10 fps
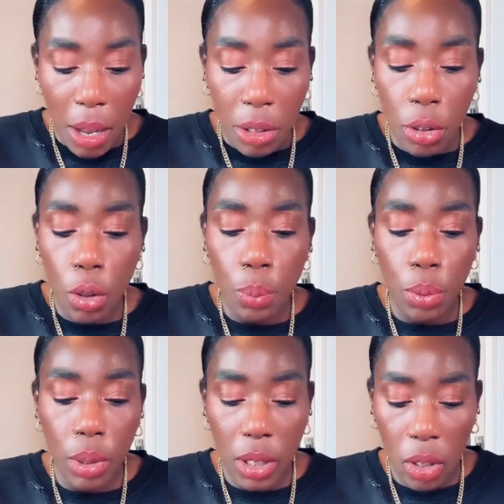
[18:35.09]
Nude
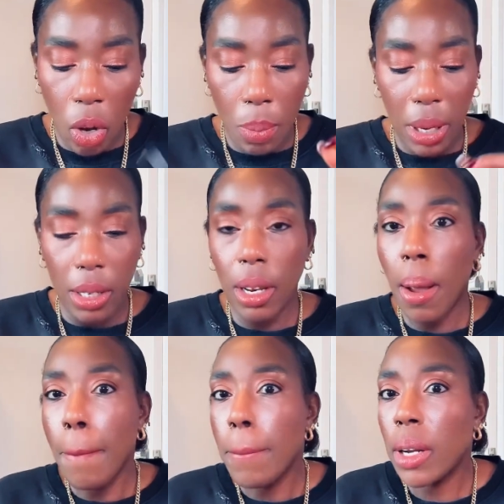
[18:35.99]
Brune is coming.
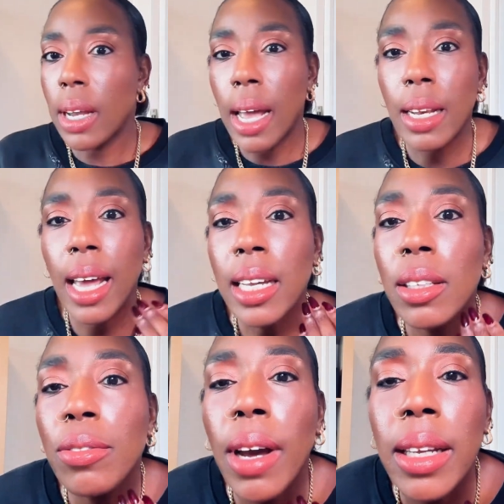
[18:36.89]
But I like the
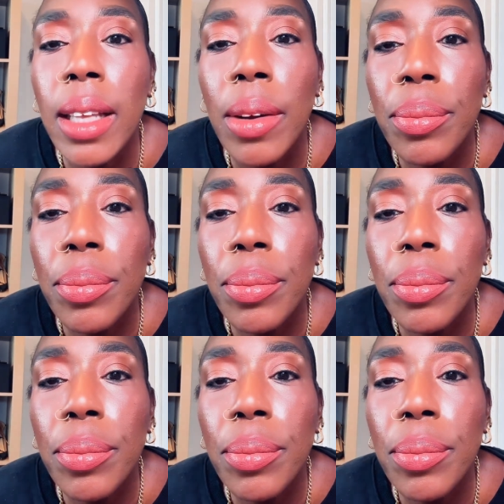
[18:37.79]
fact that